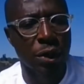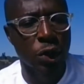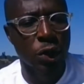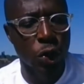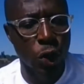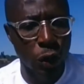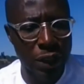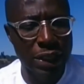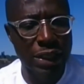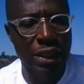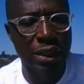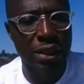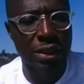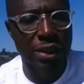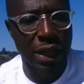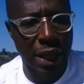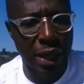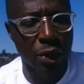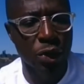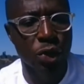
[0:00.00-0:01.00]
your
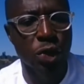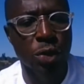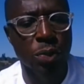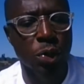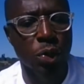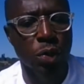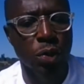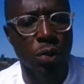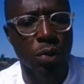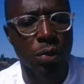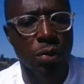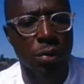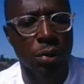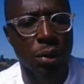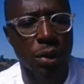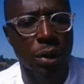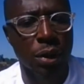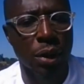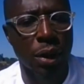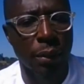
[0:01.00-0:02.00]
leaders accountable.
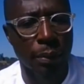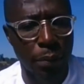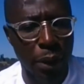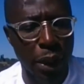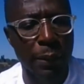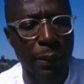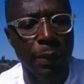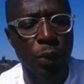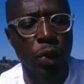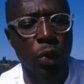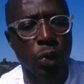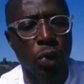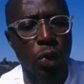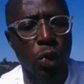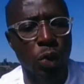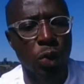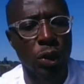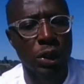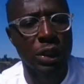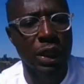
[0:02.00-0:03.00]
People
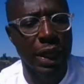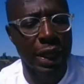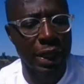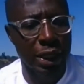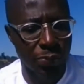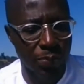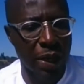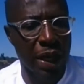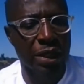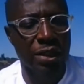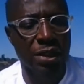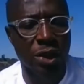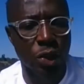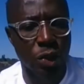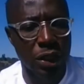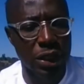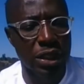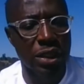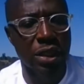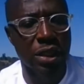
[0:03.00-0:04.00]
who would expect
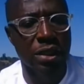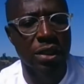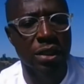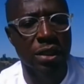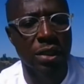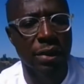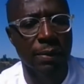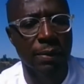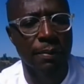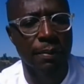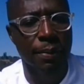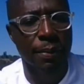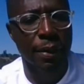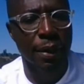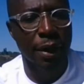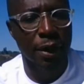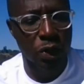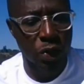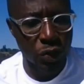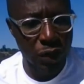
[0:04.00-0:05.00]
your leaders
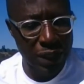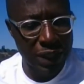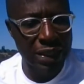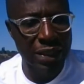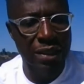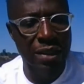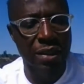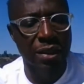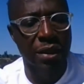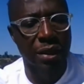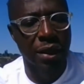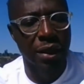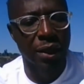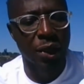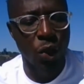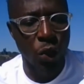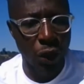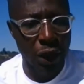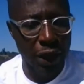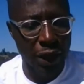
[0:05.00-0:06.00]
to lead
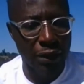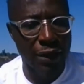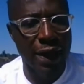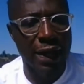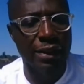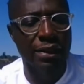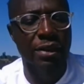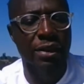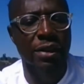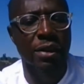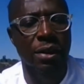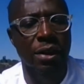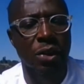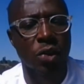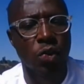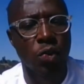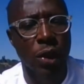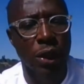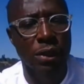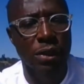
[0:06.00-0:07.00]
the way Christ
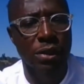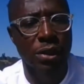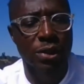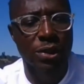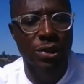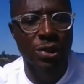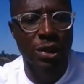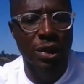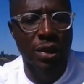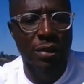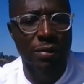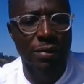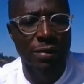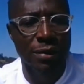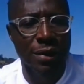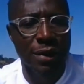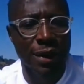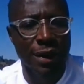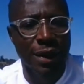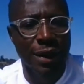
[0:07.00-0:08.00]
wants us to
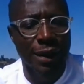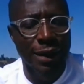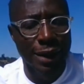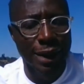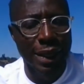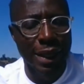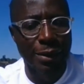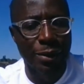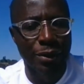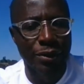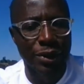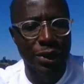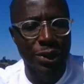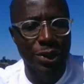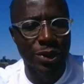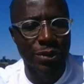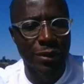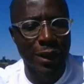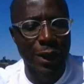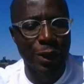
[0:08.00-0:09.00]
live. In the name of
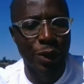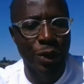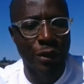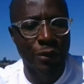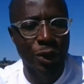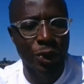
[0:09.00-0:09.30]
Jesus. Thank you.